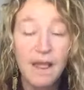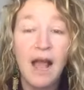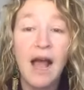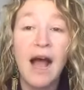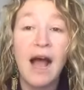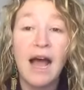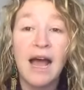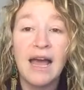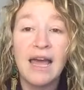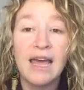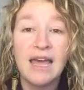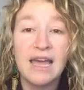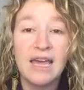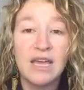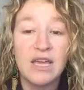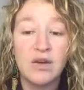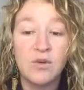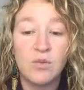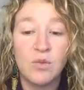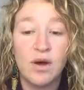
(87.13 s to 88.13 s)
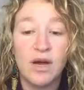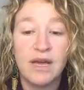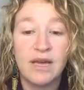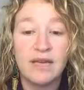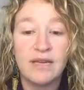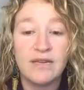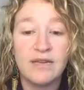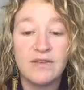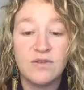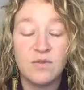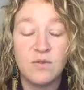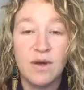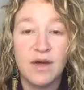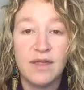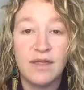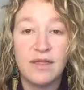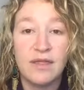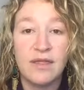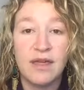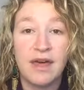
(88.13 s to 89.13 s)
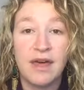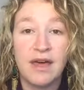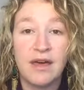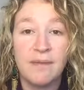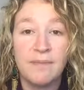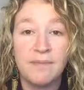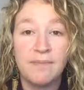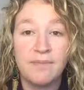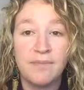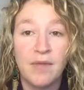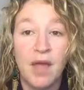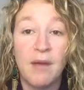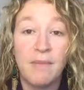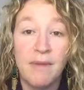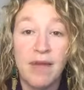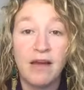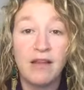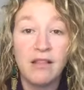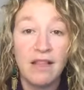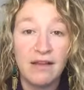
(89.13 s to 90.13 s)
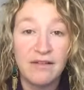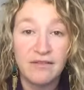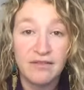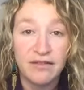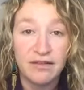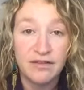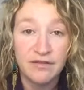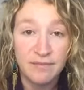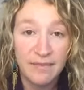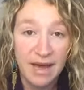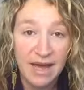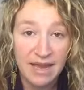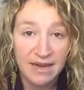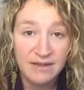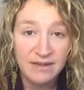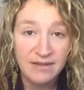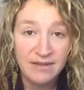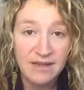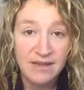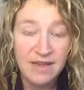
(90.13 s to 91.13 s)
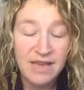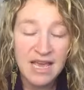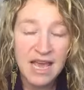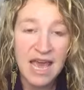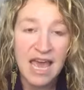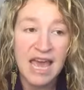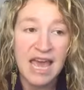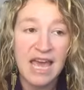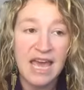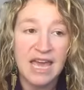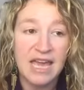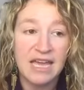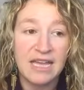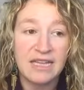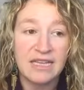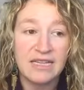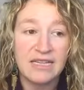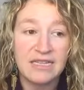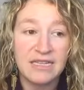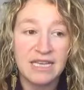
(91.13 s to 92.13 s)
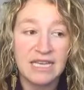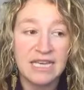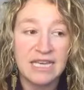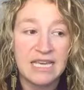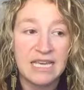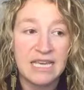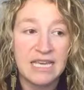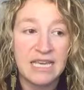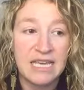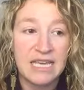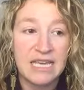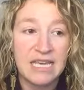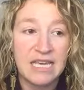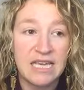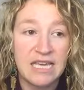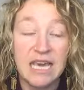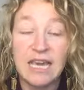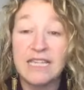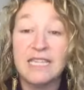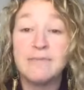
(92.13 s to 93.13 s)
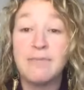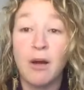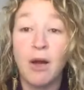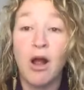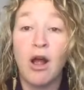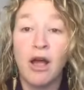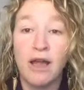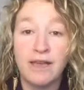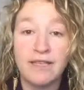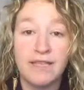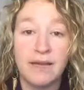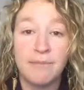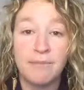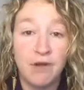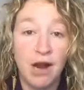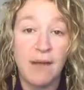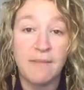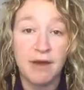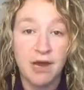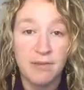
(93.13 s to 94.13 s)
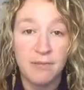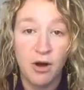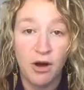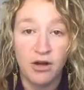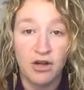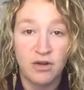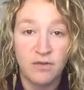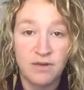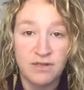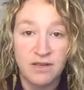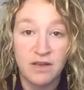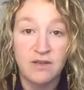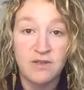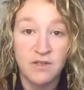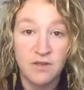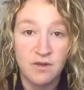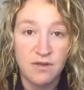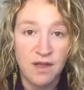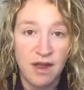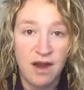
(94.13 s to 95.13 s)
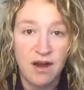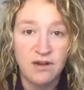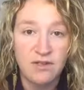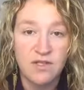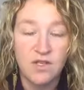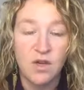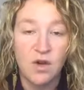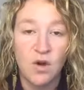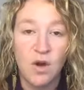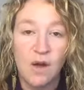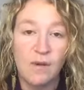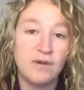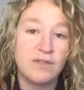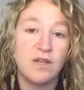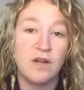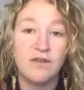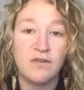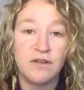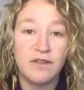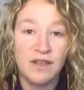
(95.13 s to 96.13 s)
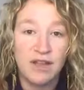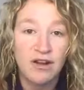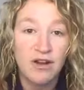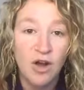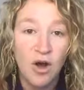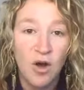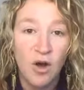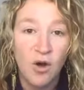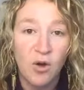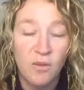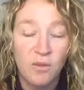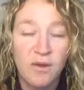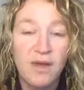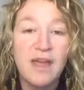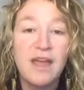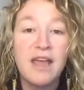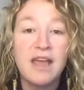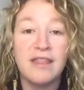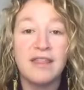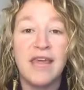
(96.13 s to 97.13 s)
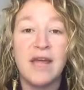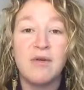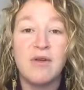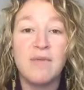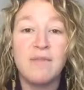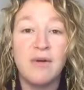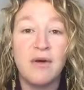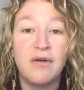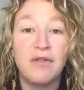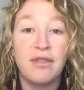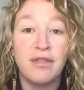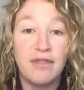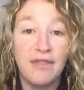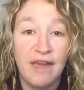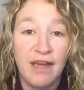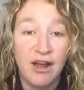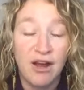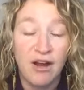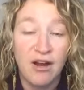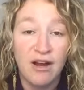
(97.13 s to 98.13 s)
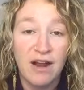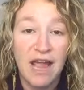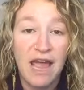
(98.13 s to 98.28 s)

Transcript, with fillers: I was with um, a male lover of mine. And he, his, his uh, primary partner was also there. So I was over their home. They were both there.